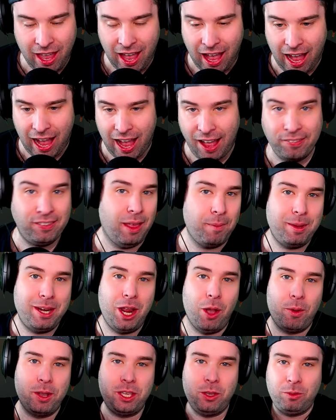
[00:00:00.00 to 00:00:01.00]
Let me
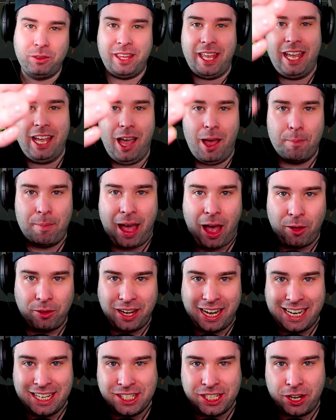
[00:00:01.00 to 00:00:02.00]
know what you think
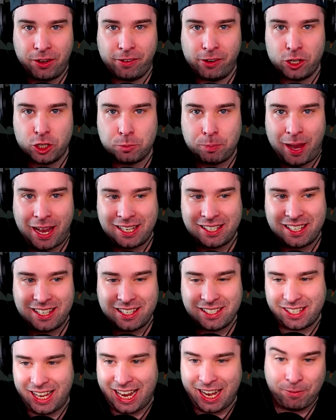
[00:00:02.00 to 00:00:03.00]
about interior
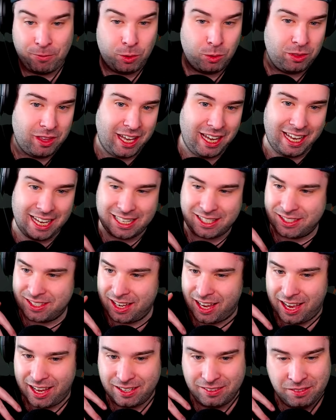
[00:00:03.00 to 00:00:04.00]
spaces, and if you think it's
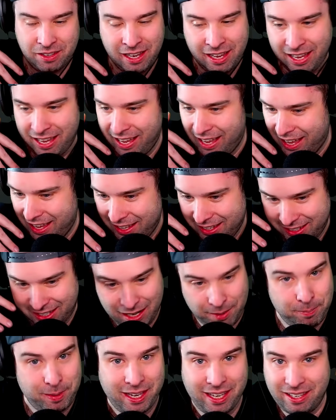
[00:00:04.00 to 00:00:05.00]
going
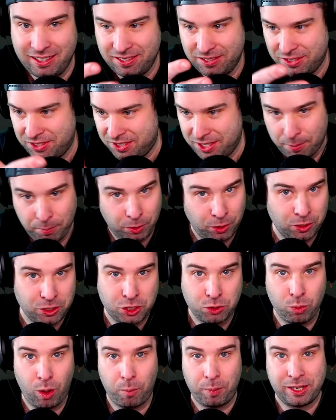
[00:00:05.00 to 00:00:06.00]
to be similar
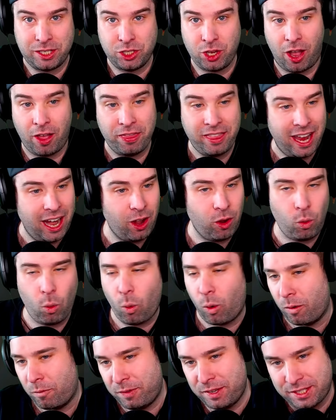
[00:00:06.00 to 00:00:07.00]
to what we saw there,
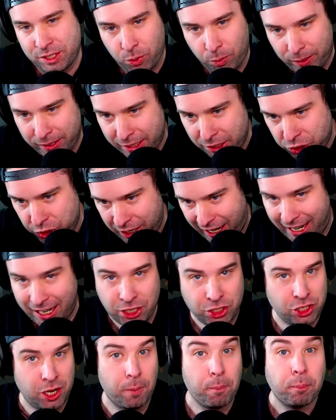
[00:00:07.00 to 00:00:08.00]
or if it's going to
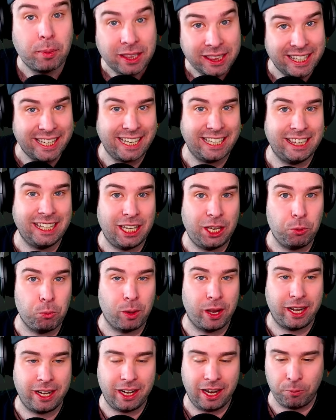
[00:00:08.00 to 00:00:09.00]
change completely
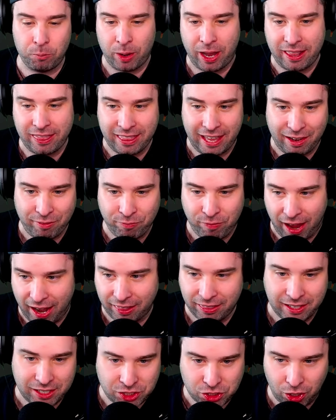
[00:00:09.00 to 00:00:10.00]
when they
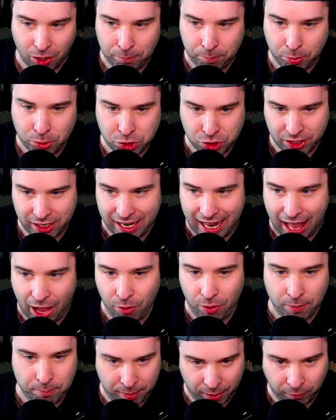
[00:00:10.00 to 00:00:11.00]
finally start pushing it
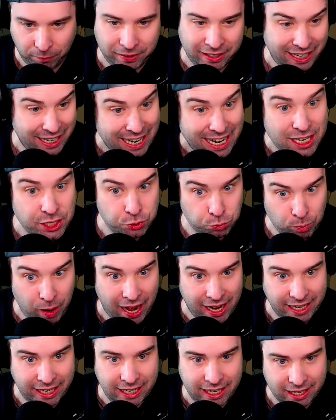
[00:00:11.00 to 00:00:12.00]
out. Apparently it is
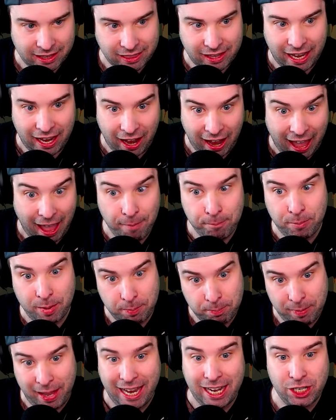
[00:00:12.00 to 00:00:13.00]
ready and they have
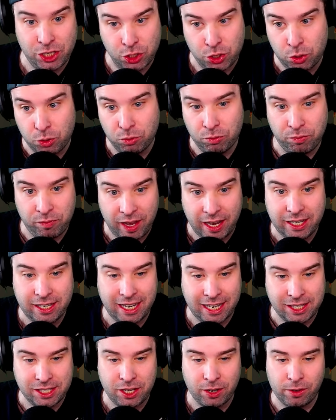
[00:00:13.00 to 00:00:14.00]
been made to fit
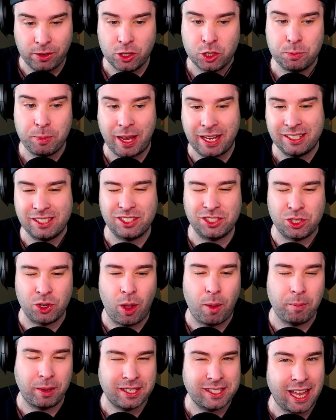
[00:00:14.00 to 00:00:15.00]
interior spaces. So
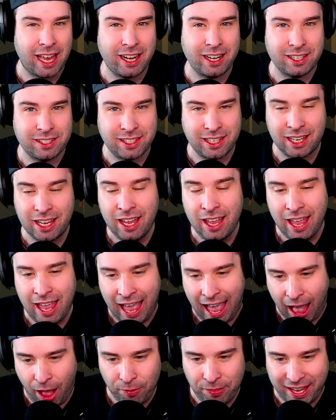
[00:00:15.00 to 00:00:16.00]
I'm excited to see
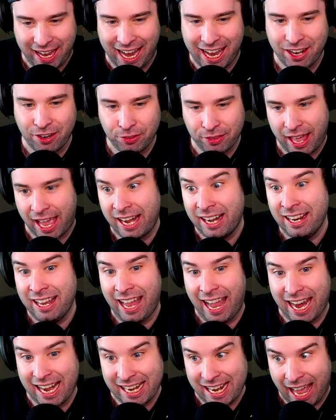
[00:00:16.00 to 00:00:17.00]
how they handle that
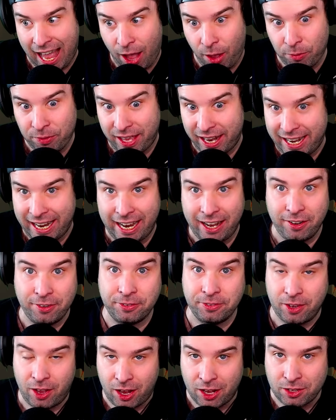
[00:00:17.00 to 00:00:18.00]
and how that
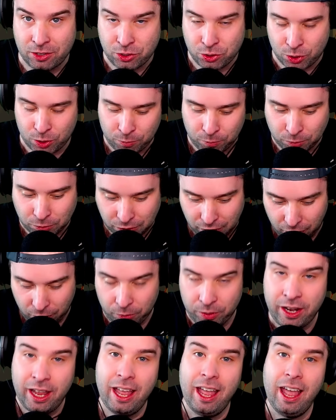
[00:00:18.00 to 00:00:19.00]
handles on server load.